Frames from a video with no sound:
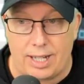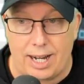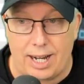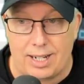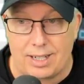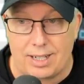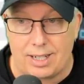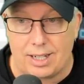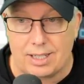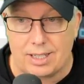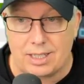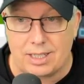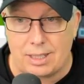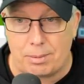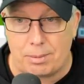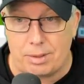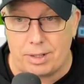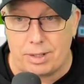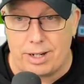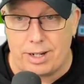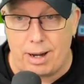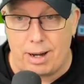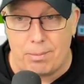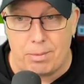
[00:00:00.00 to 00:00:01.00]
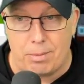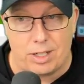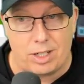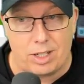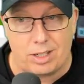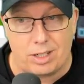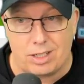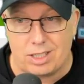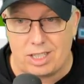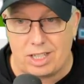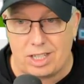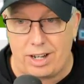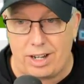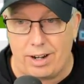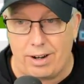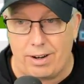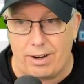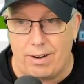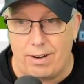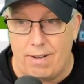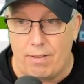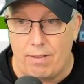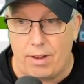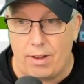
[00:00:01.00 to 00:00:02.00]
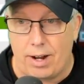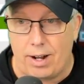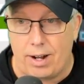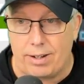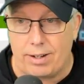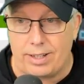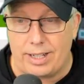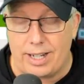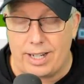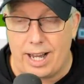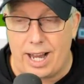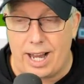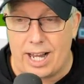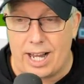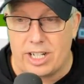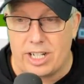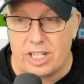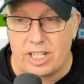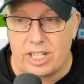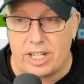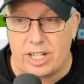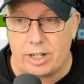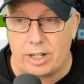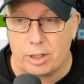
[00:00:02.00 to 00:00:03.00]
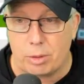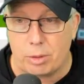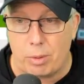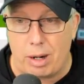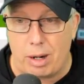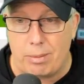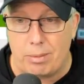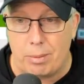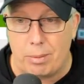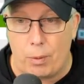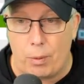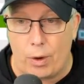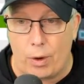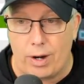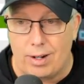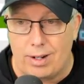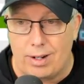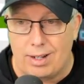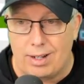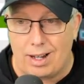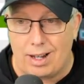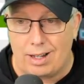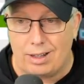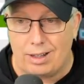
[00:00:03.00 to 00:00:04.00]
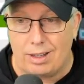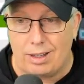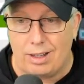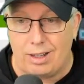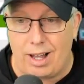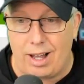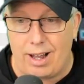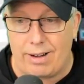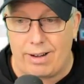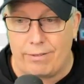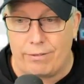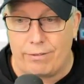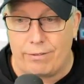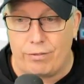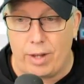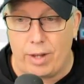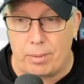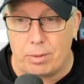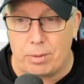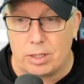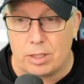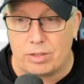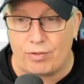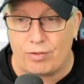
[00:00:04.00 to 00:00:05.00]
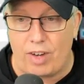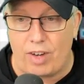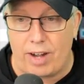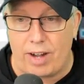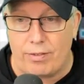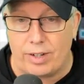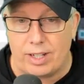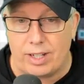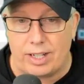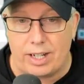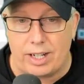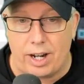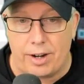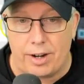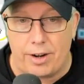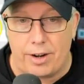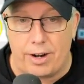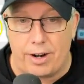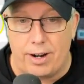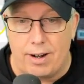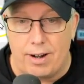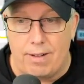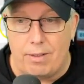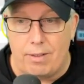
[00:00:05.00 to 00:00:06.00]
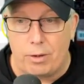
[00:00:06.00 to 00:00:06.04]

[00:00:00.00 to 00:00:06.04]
at some of the numbers you can see here on the edges here at the Raymond Report, a lot of numbers favoring the under.